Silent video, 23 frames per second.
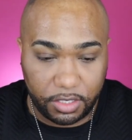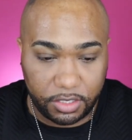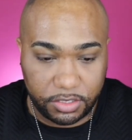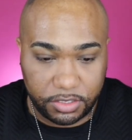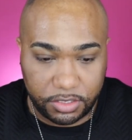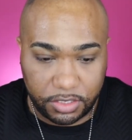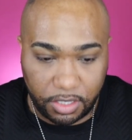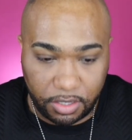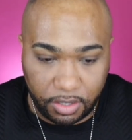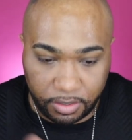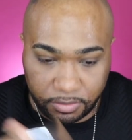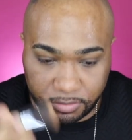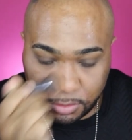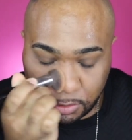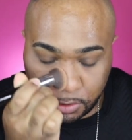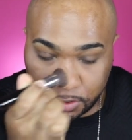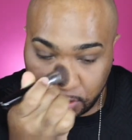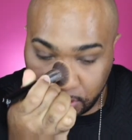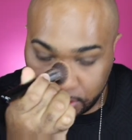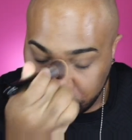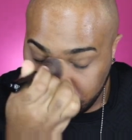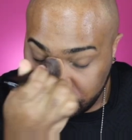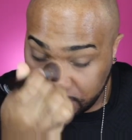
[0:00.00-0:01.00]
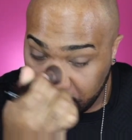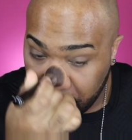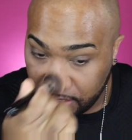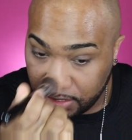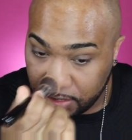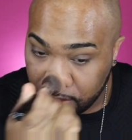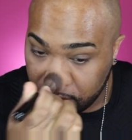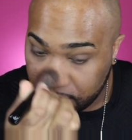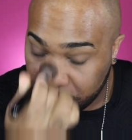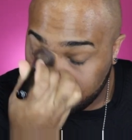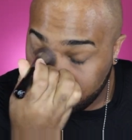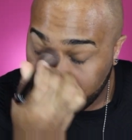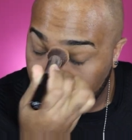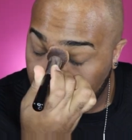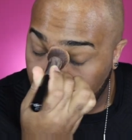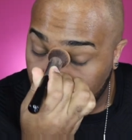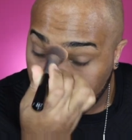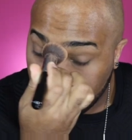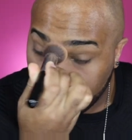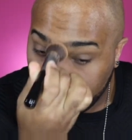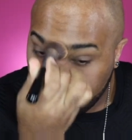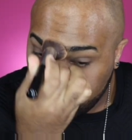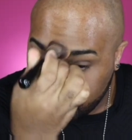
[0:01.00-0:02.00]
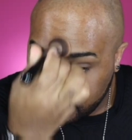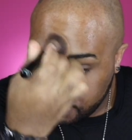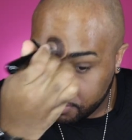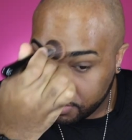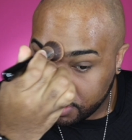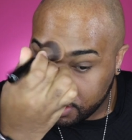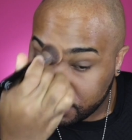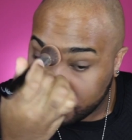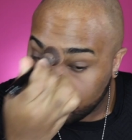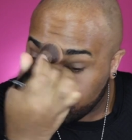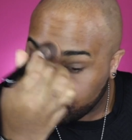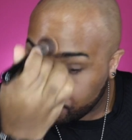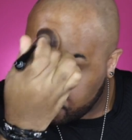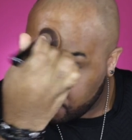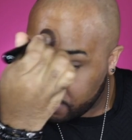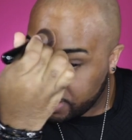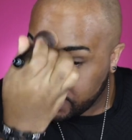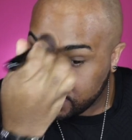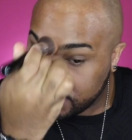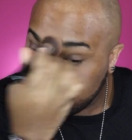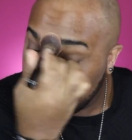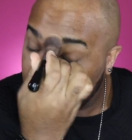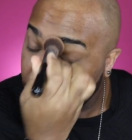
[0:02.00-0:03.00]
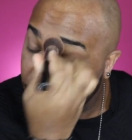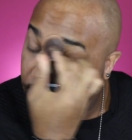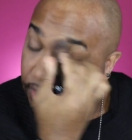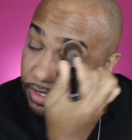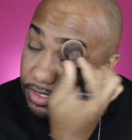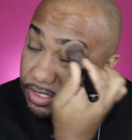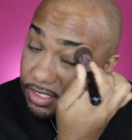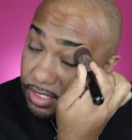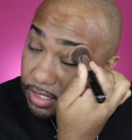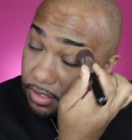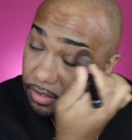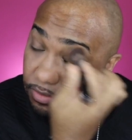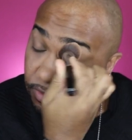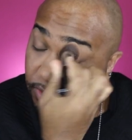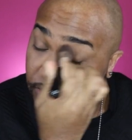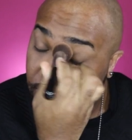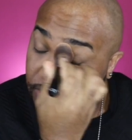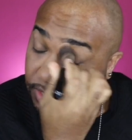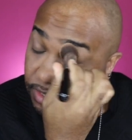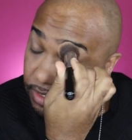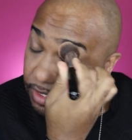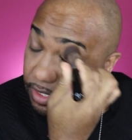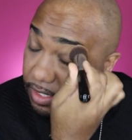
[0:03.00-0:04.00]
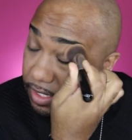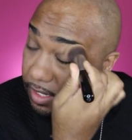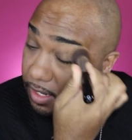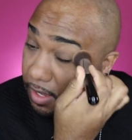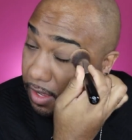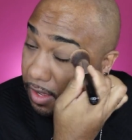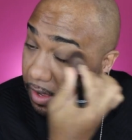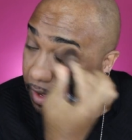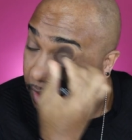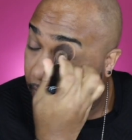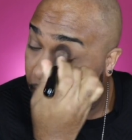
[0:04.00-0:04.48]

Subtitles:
So I'm just gonna take this powder and I'm gonna press it generously